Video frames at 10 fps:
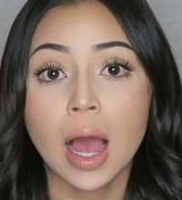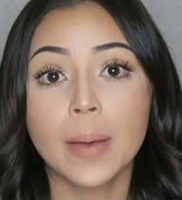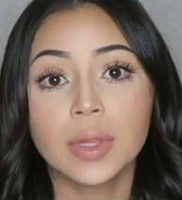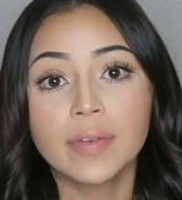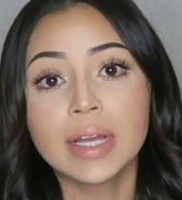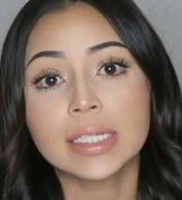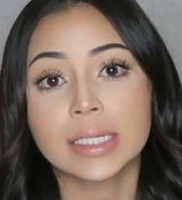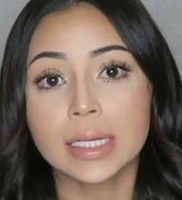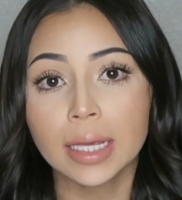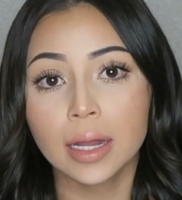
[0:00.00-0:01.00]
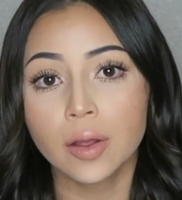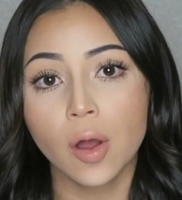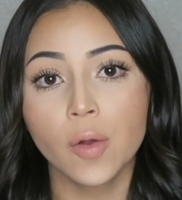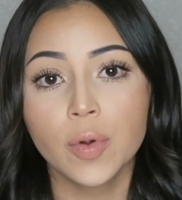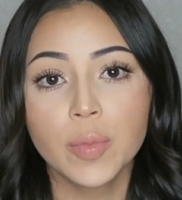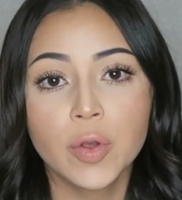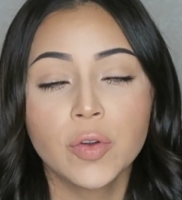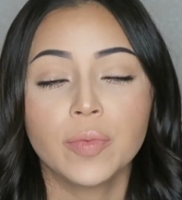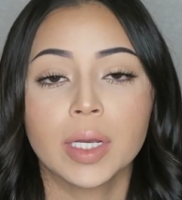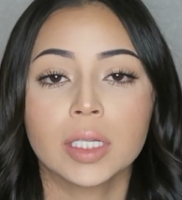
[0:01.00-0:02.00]
I believe I did get it all
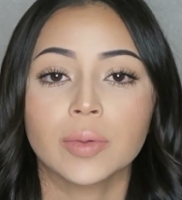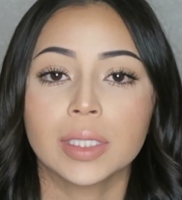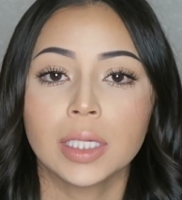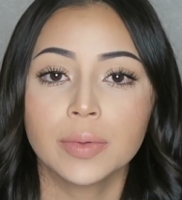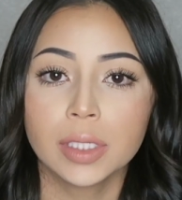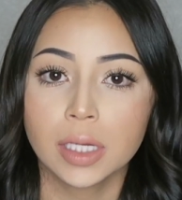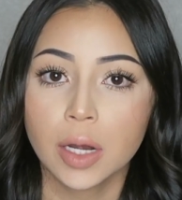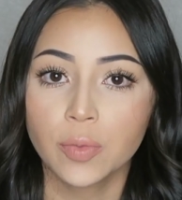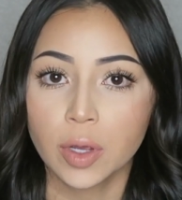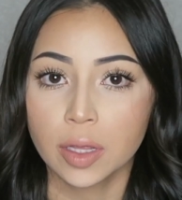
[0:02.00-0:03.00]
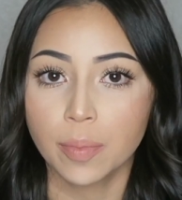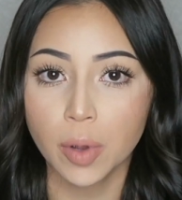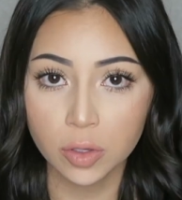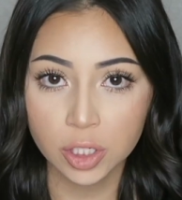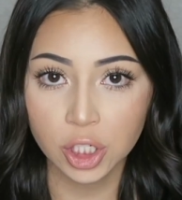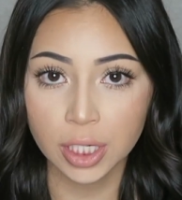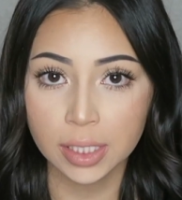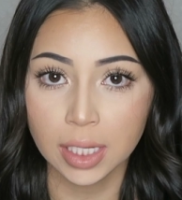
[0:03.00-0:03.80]
removed, because once he was done with both cheeks,